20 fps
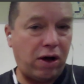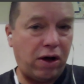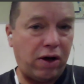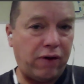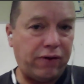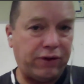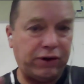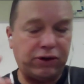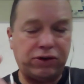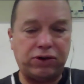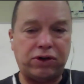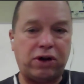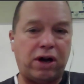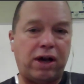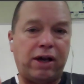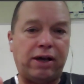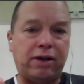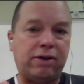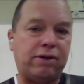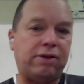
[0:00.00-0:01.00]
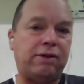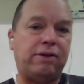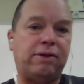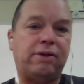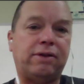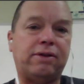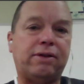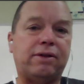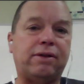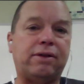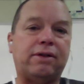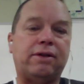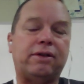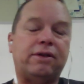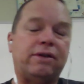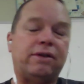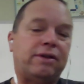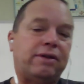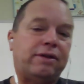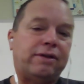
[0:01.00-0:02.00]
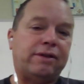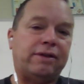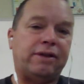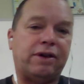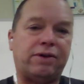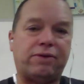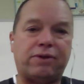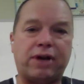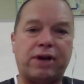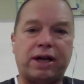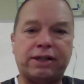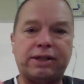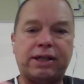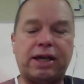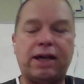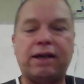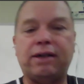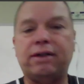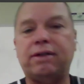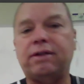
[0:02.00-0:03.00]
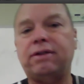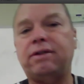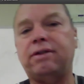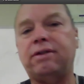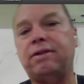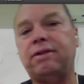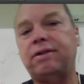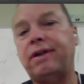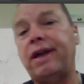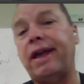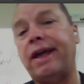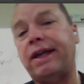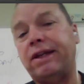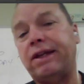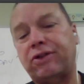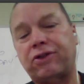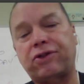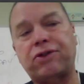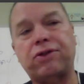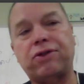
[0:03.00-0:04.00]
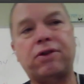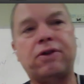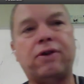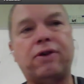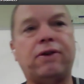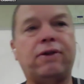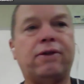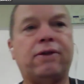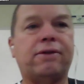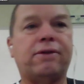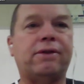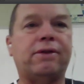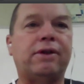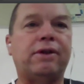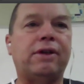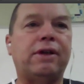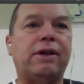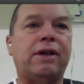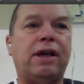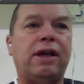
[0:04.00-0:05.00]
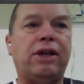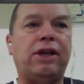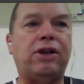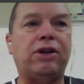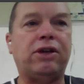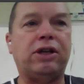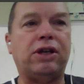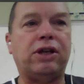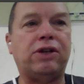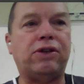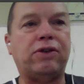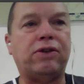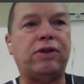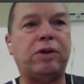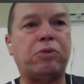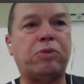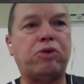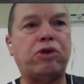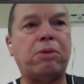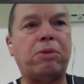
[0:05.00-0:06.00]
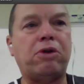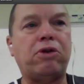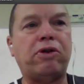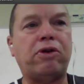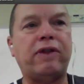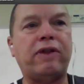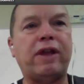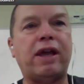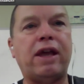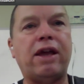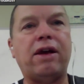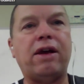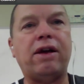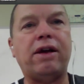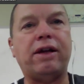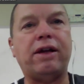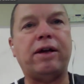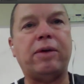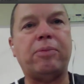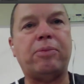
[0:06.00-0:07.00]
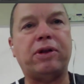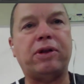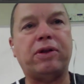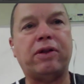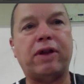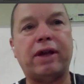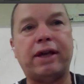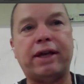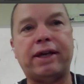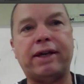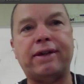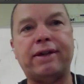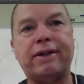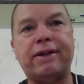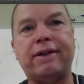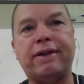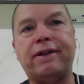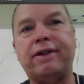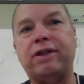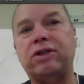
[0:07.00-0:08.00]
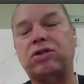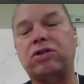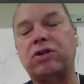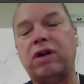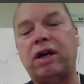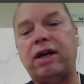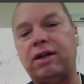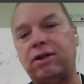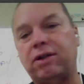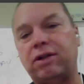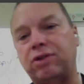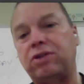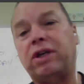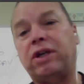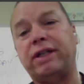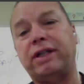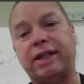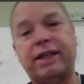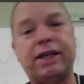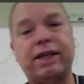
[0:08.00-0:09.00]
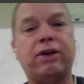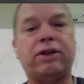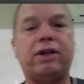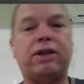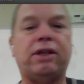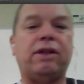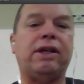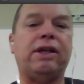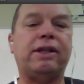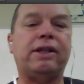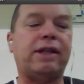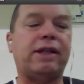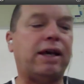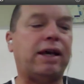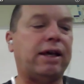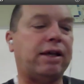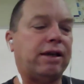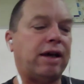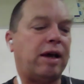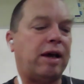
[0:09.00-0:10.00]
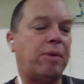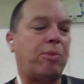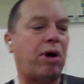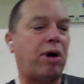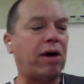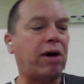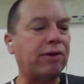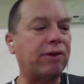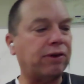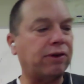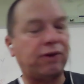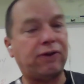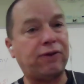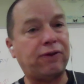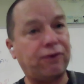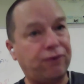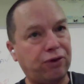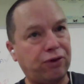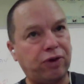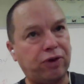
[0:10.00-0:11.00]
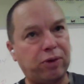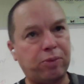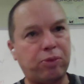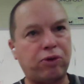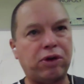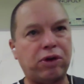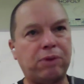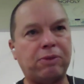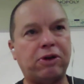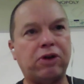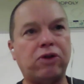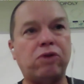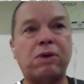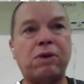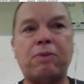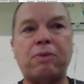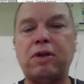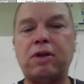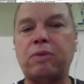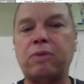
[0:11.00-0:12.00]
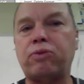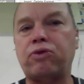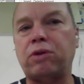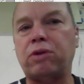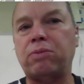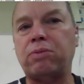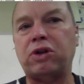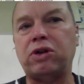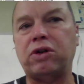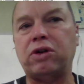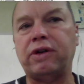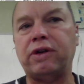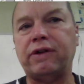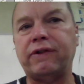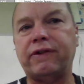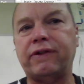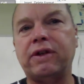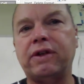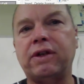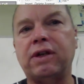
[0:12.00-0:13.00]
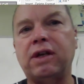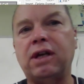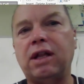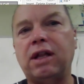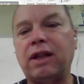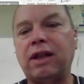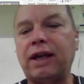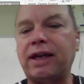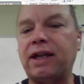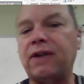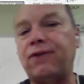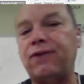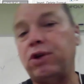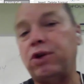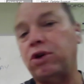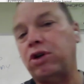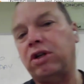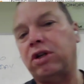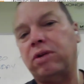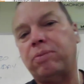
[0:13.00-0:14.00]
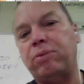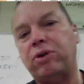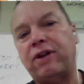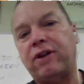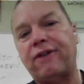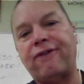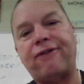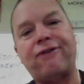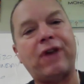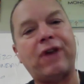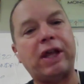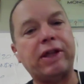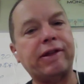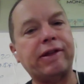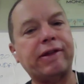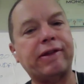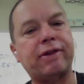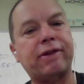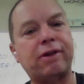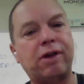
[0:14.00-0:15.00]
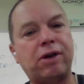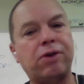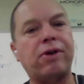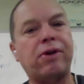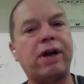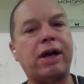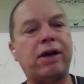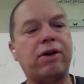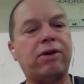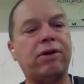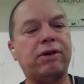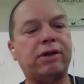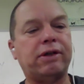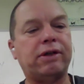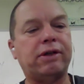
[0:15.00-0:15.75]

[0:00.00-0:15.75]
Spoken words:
the triangle, the rectangle, and a circle. And you're going to do the perimeter and the area, but like the triangle, you had to calculate that hypotenuse for the perimeter. Remember, the perimeter is like if you were going to put a fence around